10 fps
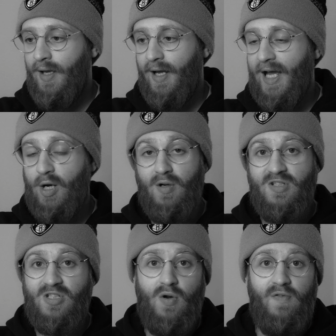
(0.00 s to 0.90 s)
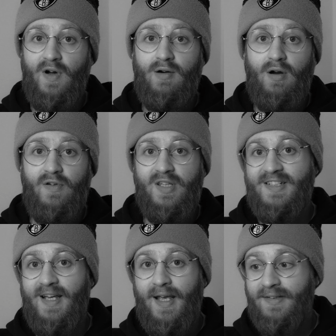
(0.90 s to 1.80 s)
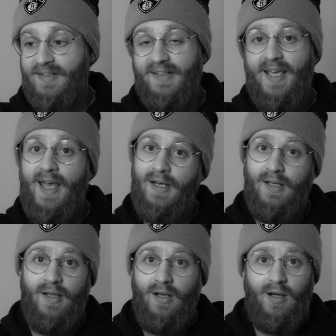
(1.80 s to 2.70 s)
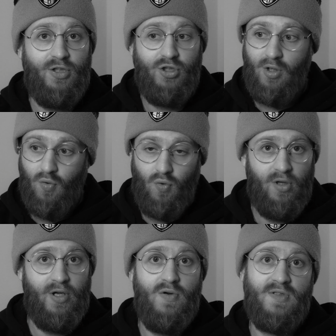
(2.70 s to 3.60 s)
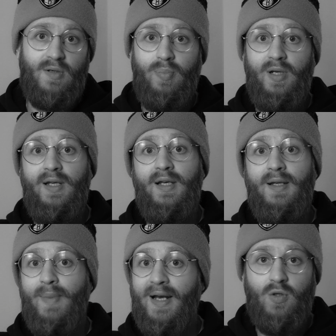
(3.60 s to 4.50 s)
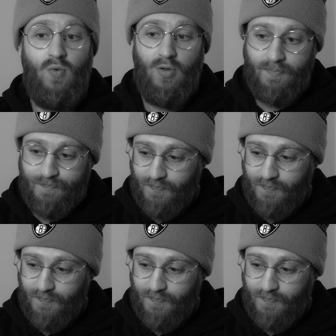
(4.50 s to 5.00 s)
how I was so far off on the settings, because again, I shot all of those completely manual.